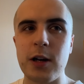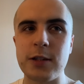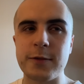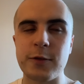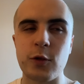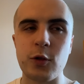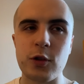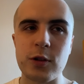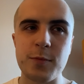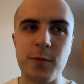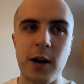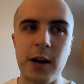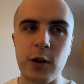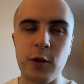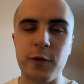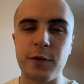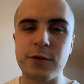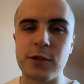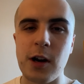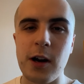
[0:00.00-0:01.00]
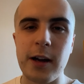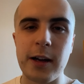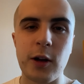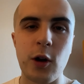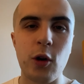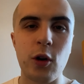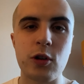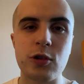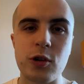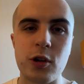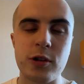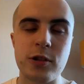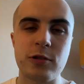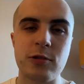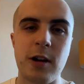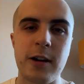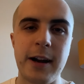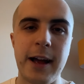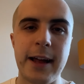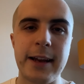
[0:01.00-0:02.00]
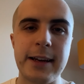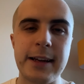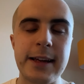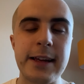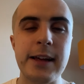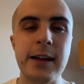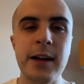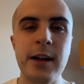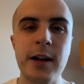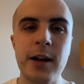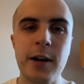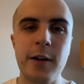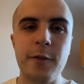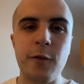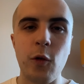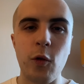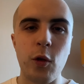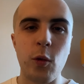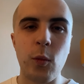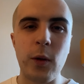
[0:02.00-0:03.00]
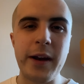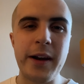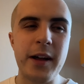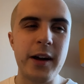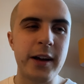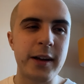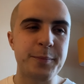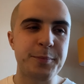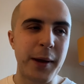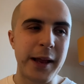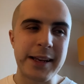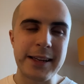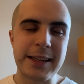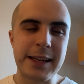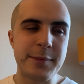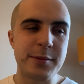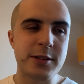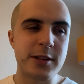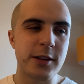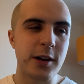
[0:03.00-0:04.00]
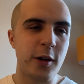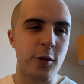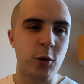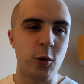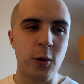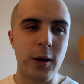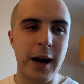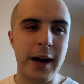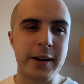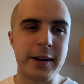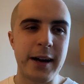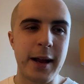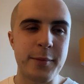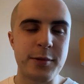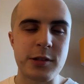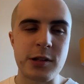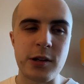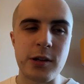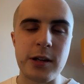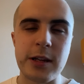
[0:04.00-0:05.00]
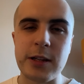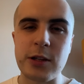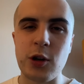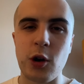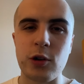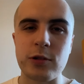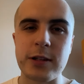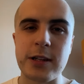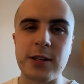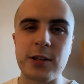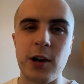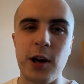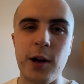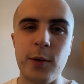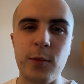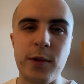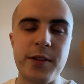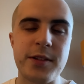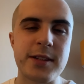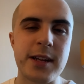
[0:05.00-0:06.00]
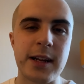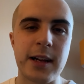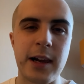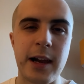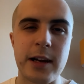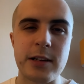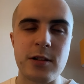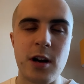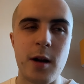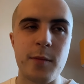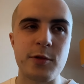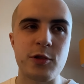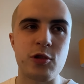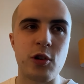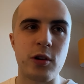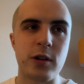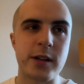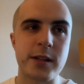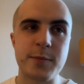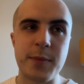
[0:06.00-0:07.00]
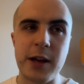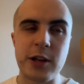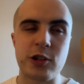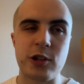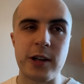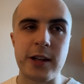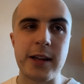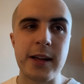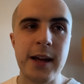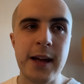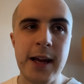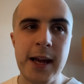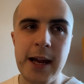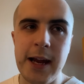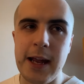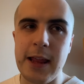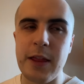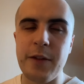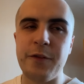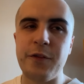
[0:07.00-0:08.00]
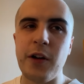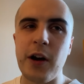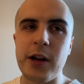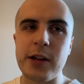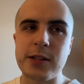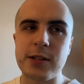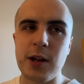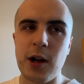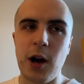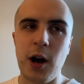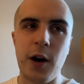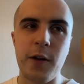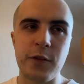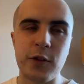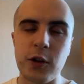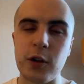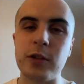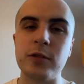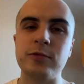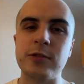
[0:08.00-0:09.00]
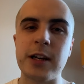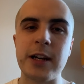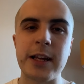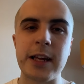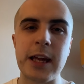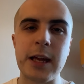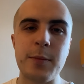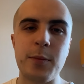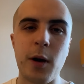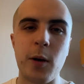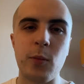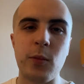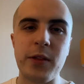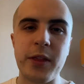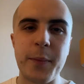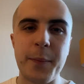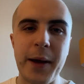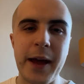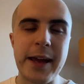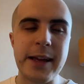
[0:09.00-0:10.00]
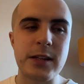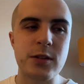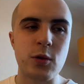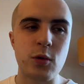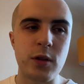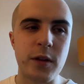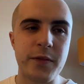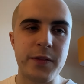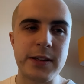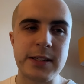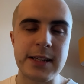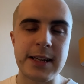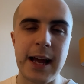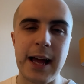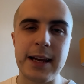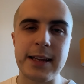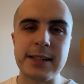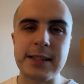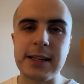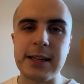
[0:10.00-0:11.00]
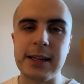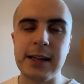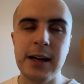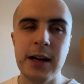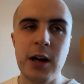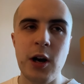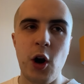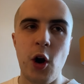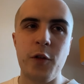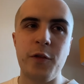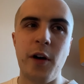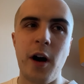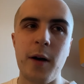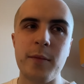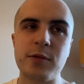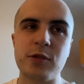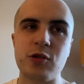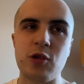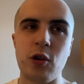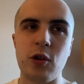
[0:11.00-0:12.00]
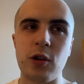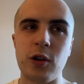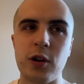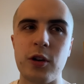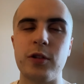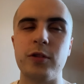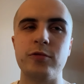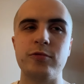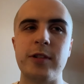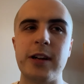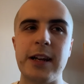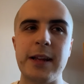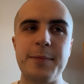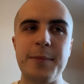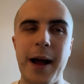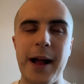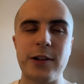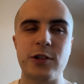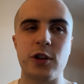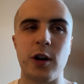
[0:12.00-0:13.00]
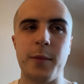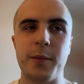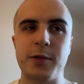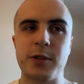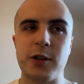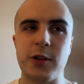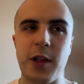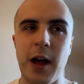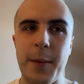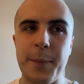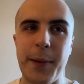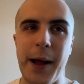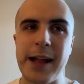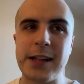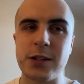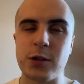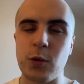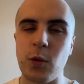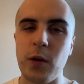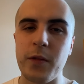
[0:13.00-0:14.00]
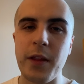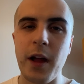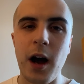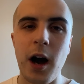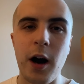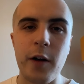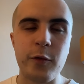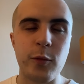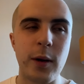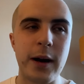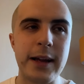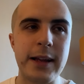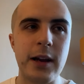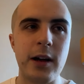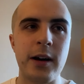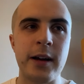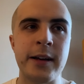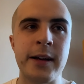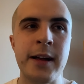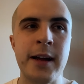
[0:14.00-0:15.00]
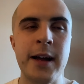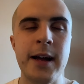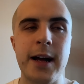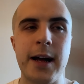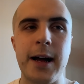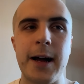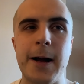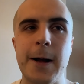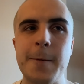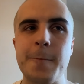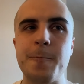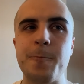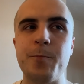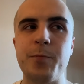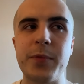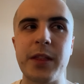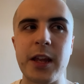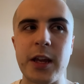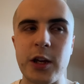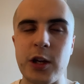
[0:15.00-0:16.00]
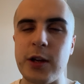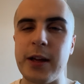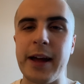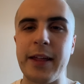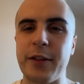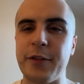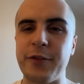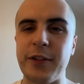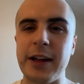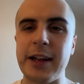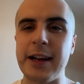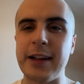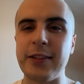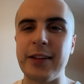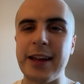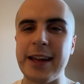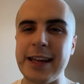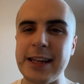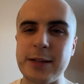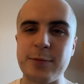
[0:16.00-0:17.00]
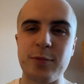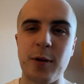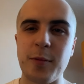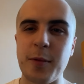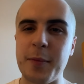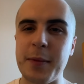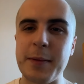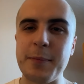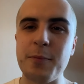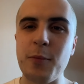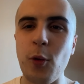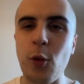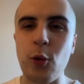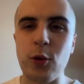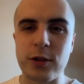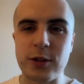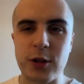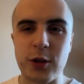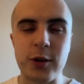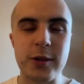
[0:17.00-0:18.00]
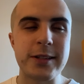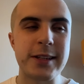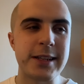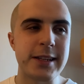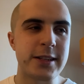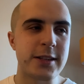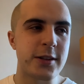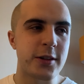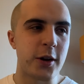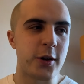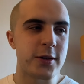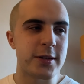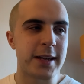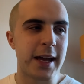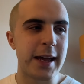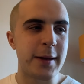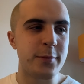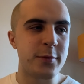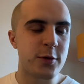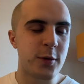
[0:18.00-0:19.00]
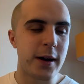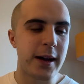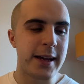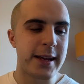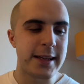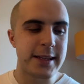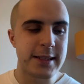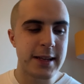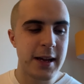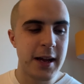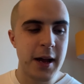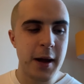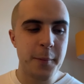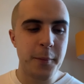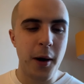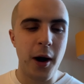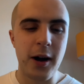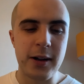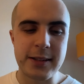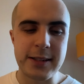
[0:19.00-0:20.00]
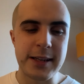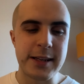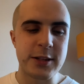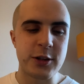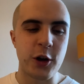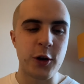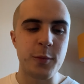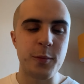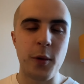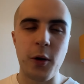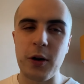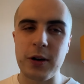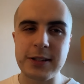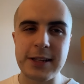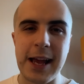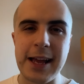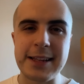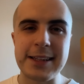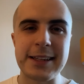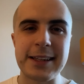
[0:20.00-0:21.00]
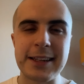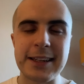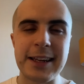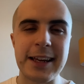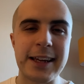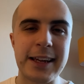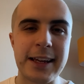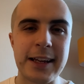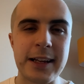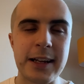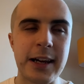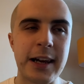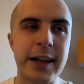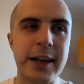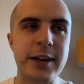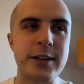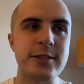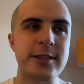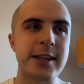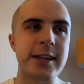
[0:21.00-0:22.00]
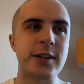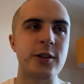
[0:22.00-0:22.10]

Of course, Michael Frey got across Grant Hanley for the winner. Ben Gibson, I thought, had an absolutely torrid time with Sinclair Armstrong, especially in the first half. Couldn't really keep up with the pace or the physicality of Armstrong. Couldn't really match up to that battle on the halfway line. Um, you get the feeling that he's probably more suited to those games where he's parked in his own box, heading, kicking, clearing.